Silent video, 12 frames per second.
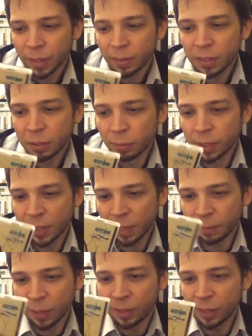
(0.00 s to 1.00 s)
This one is
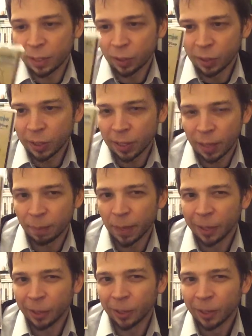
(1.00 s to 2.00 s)
obviously, it looks a lot
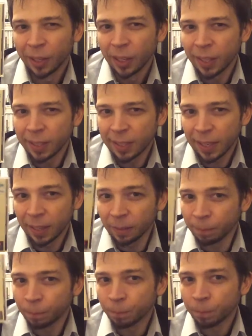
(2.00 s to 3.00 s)
better.
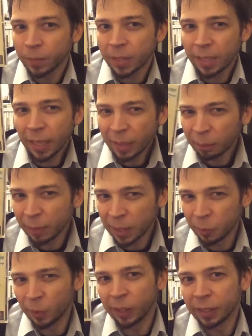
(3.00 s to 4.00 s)
It's not the best
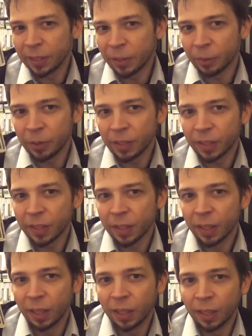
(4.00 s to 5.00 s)
one in the series.
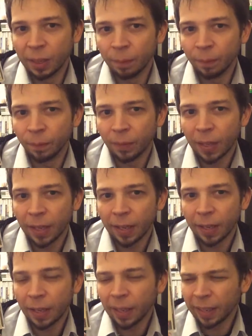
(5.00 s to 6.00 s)

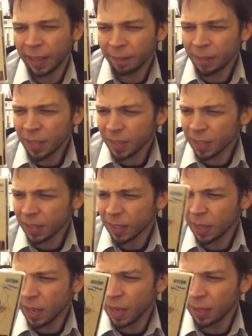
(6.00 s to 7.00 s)
I have this
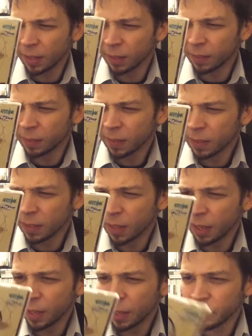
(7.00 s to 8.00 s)
on
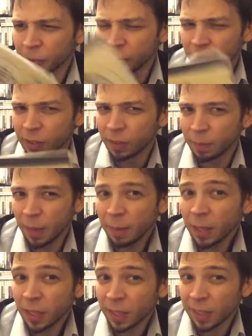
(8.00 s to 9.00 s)
another, maybe
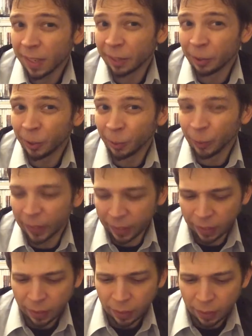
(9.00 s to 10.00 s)
the Saturn already,
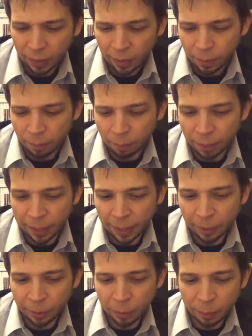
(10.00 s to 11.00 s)
but I
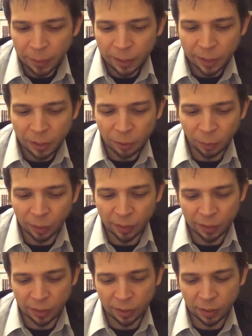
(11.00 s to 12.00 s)
heard the PlayStation one
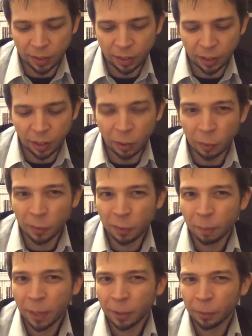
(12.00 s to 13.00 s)
is loads
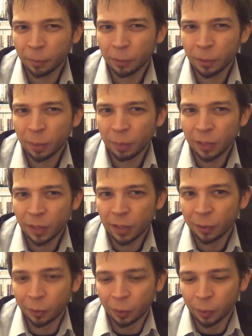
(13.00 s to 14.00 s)
better for some reason. I
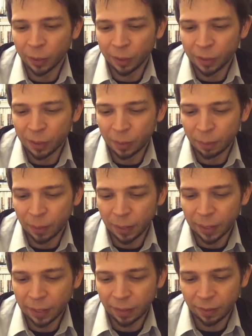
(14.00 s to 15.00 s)
don't know what it is, but I